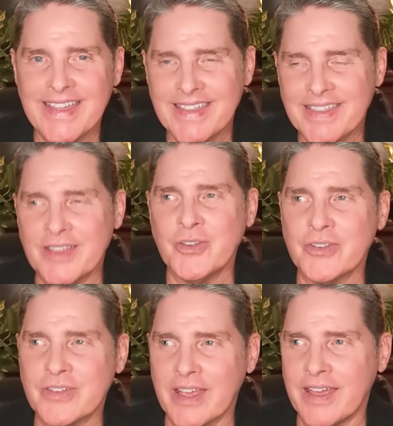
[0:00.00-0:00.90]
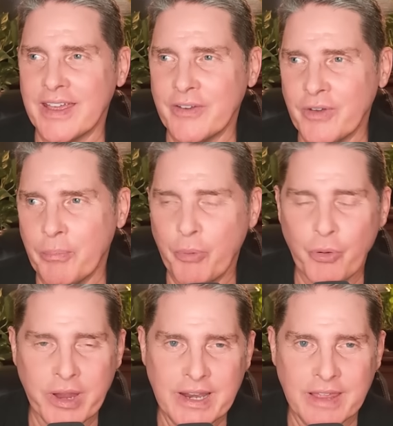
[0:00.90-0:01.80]
This is now, a, pl- a
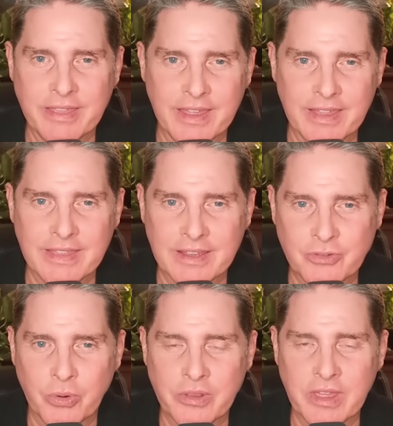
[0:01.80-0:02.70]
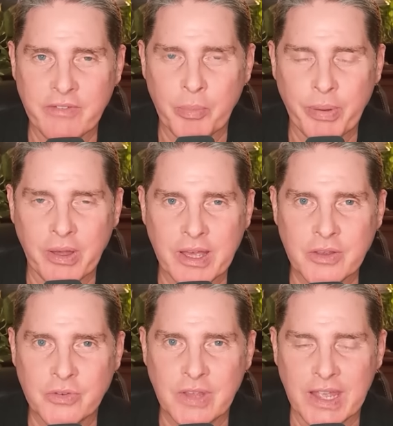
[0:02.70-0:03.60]
point I think that's worthy of a
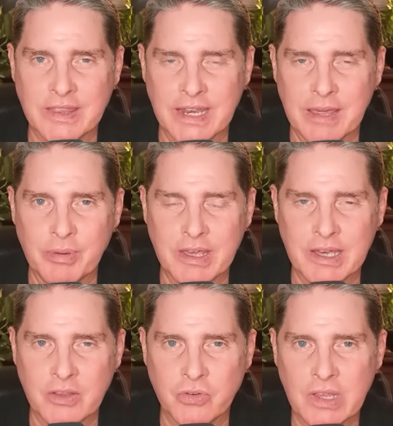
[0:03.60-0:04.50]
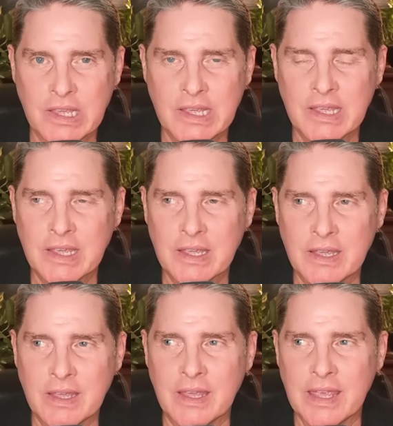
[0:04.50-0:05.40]
pause, Anthony, because thank you.
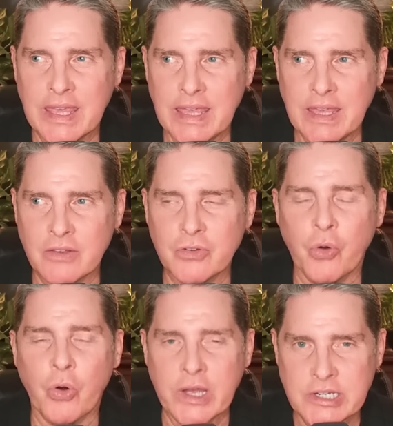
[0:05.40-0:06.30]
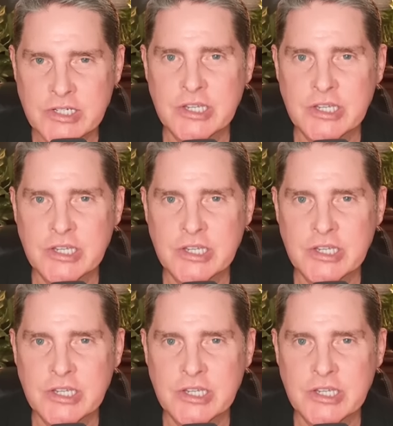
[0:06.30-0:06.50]
He is going to